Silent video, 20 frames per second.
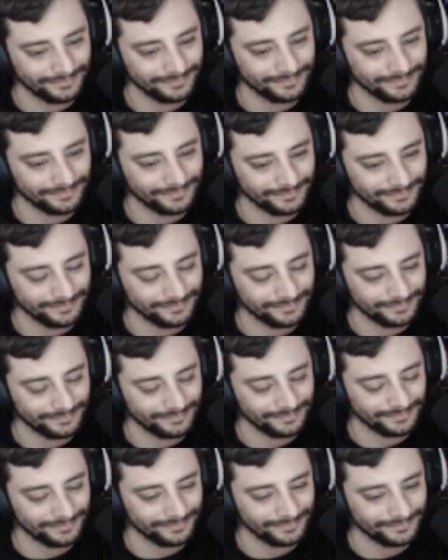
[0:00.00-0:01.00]

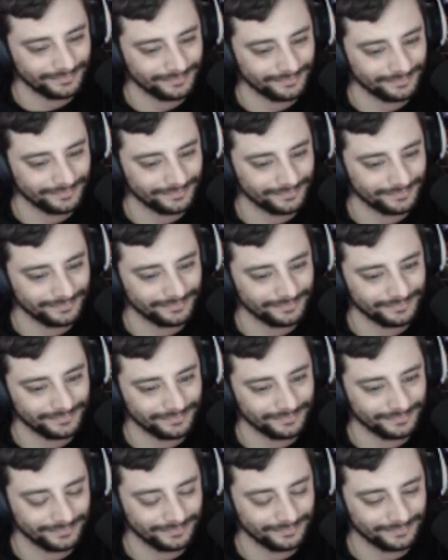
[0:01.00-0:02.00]

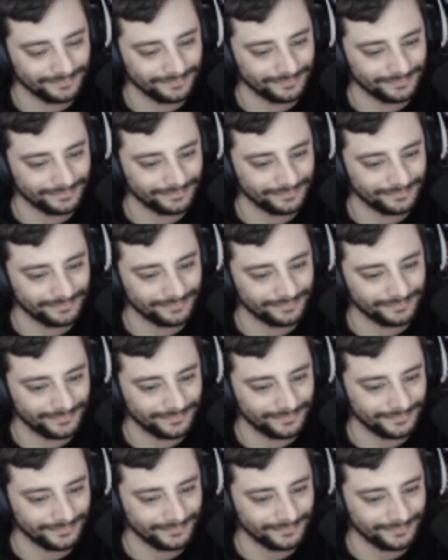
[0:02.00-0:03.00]

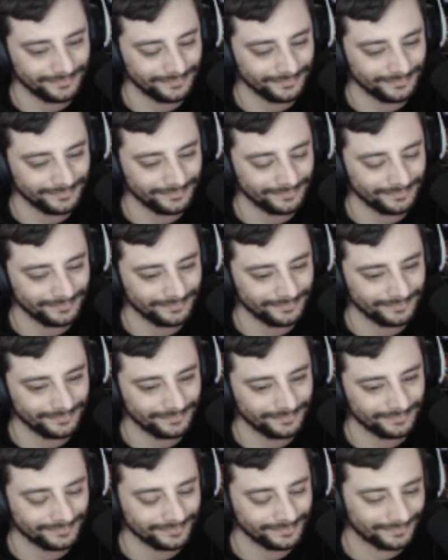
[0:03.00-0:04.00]

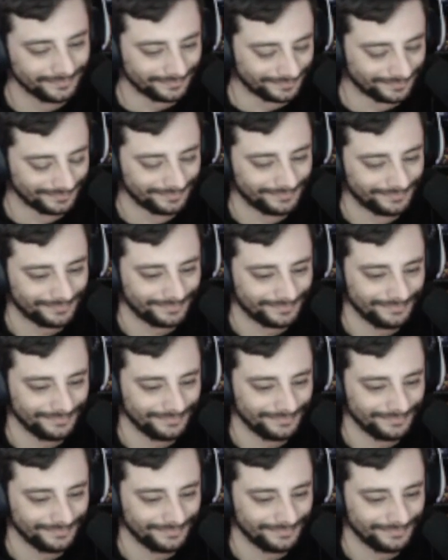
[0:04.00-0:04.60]
The person shown says nothing.